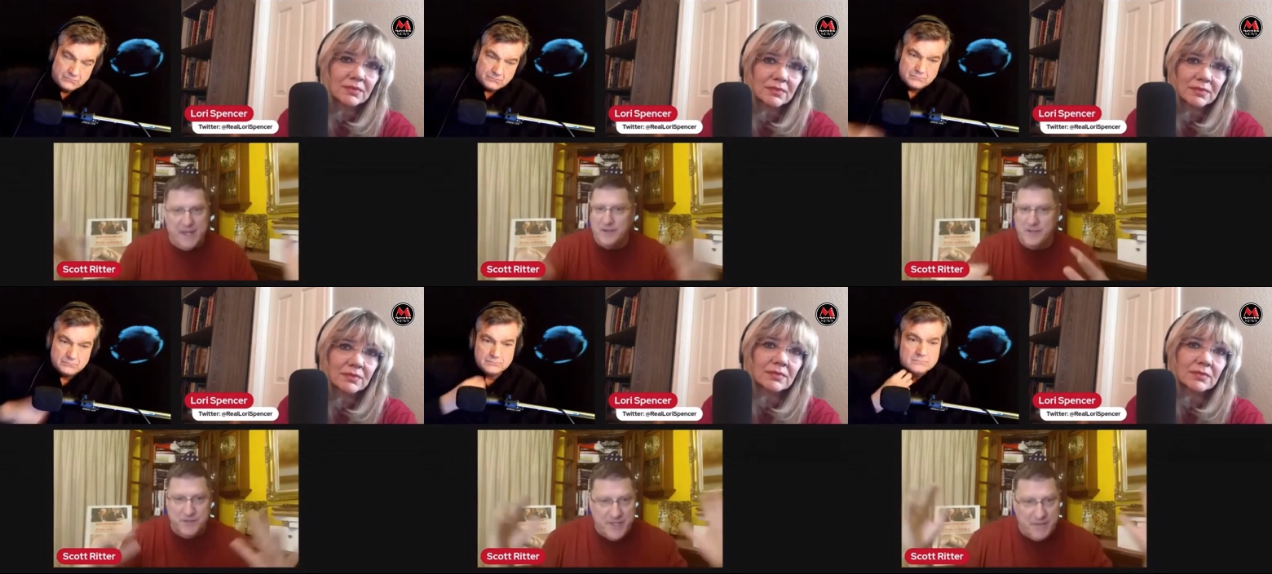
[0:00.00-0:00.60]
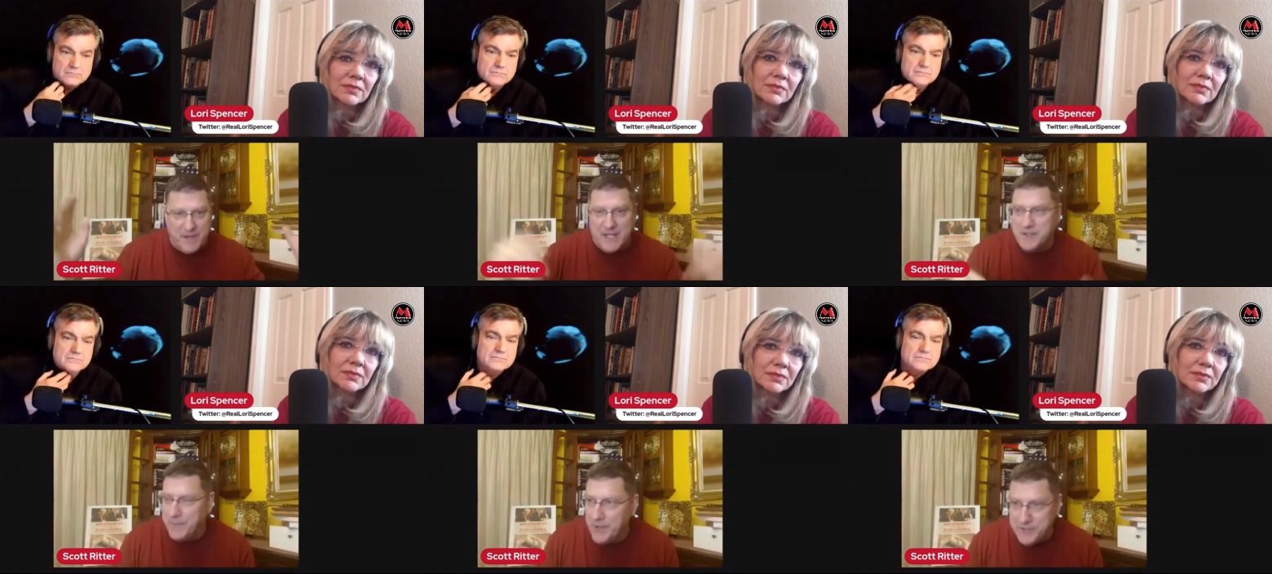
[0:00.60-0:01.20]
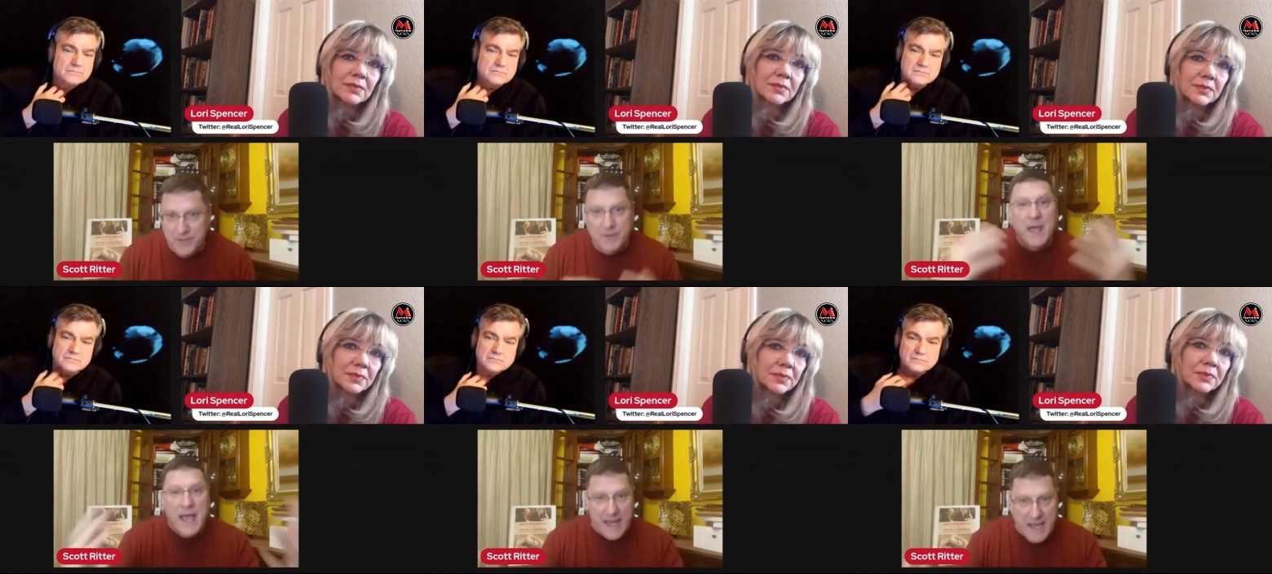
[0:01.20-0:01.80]
Speaker 1: They introduced stuff they're not supposed to.
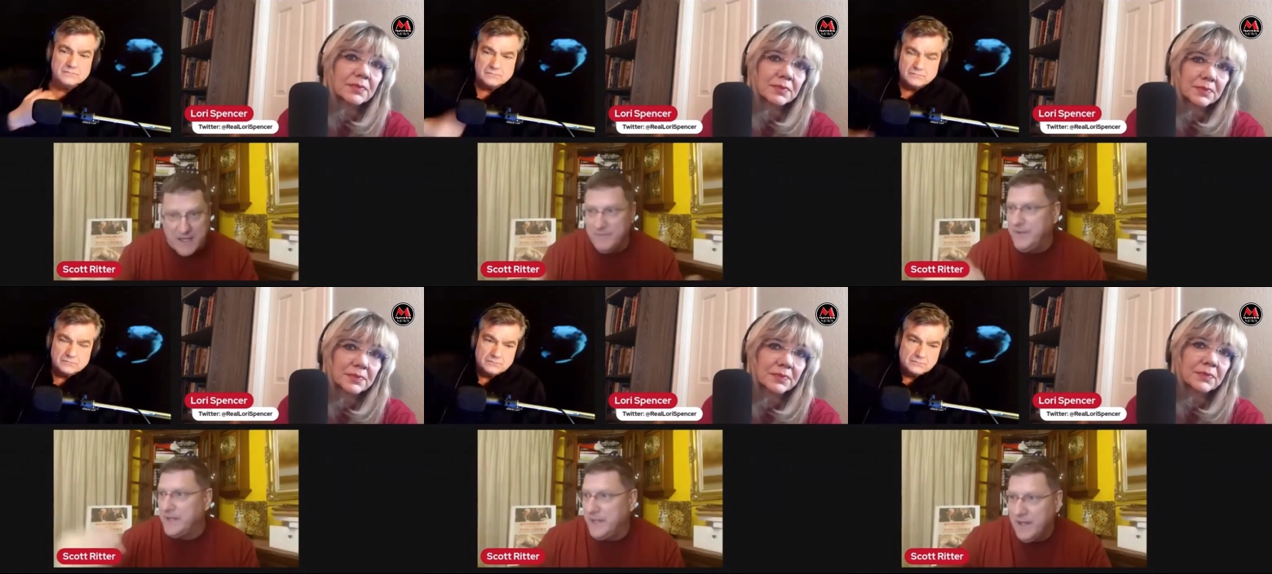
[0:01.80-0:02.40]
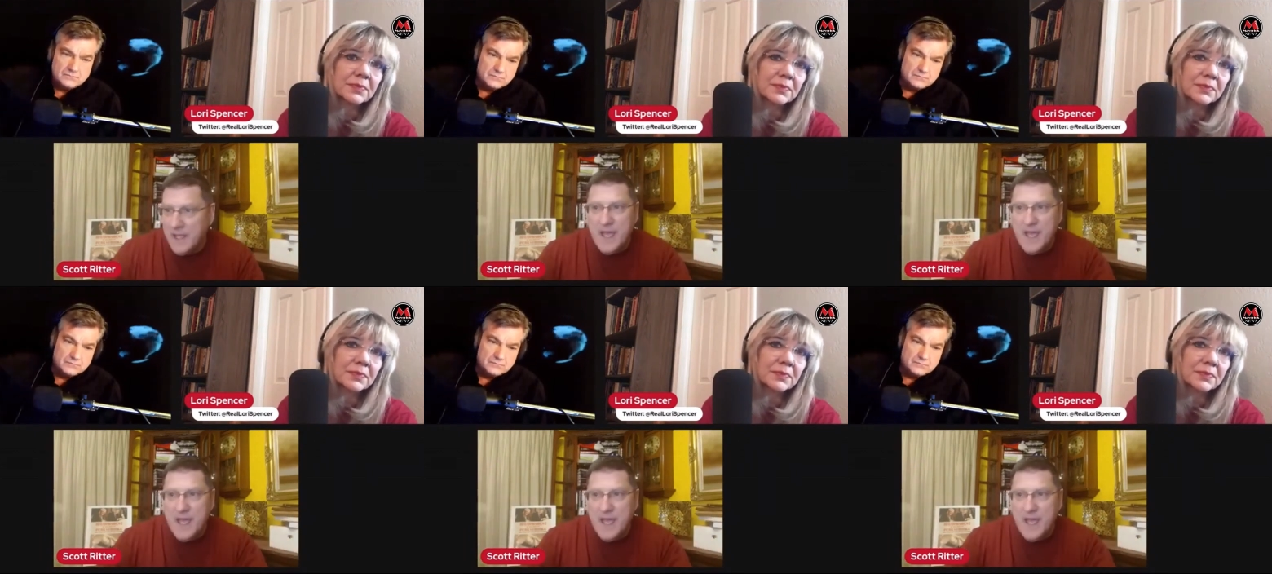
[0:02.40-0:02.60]
I got convicted